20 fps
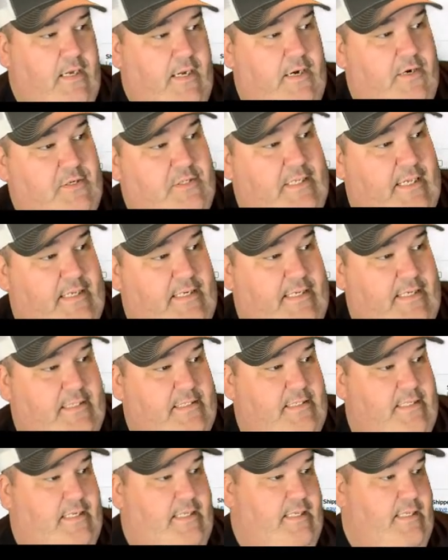Here's that
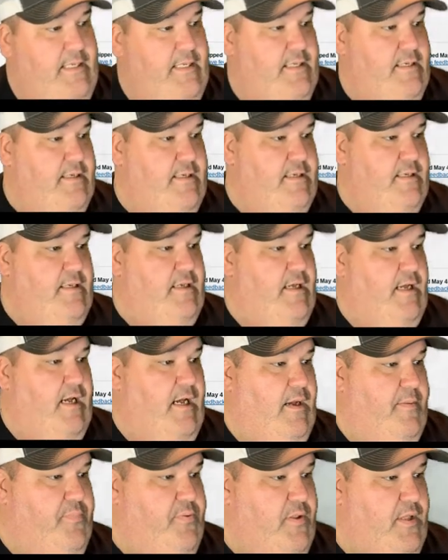Disney
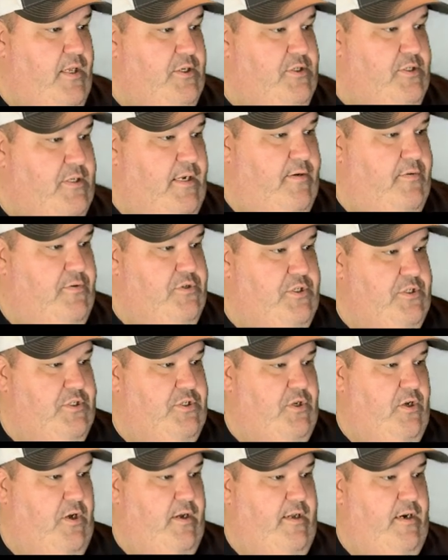uh, plush that I was just
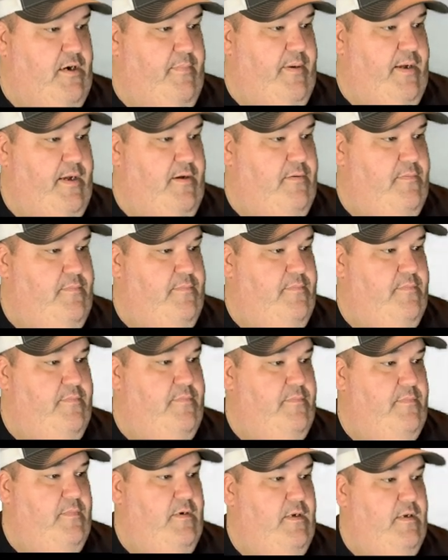talking about.
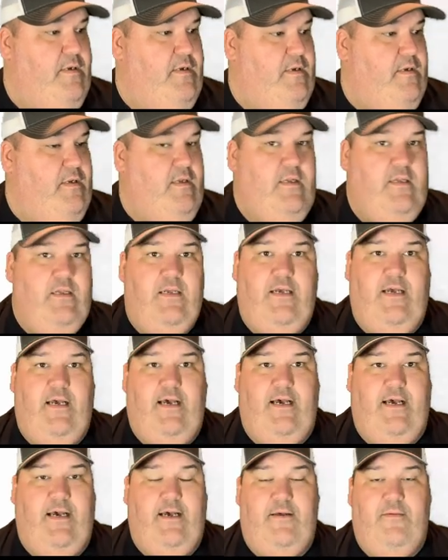
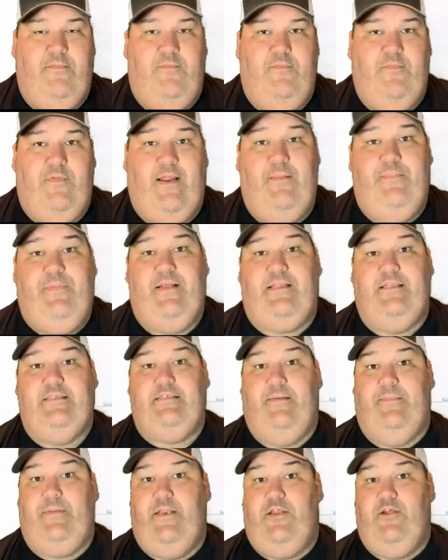Um, I picked this
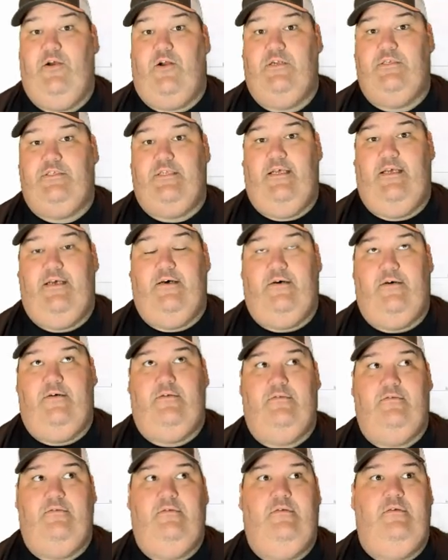up at a yard
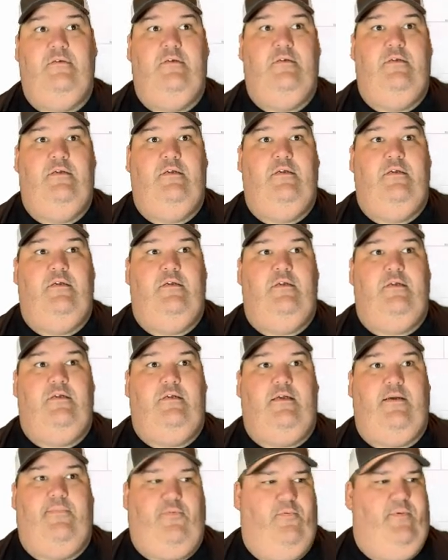sale
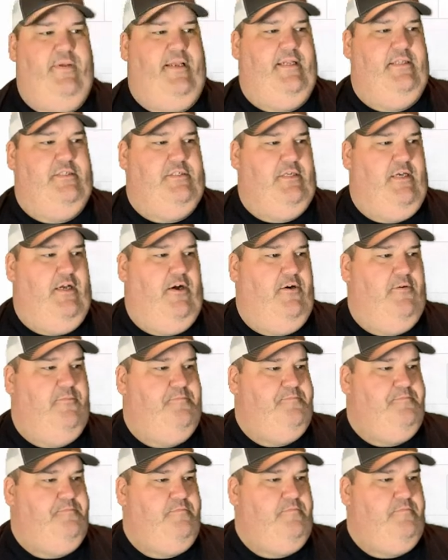a couple weekends ago.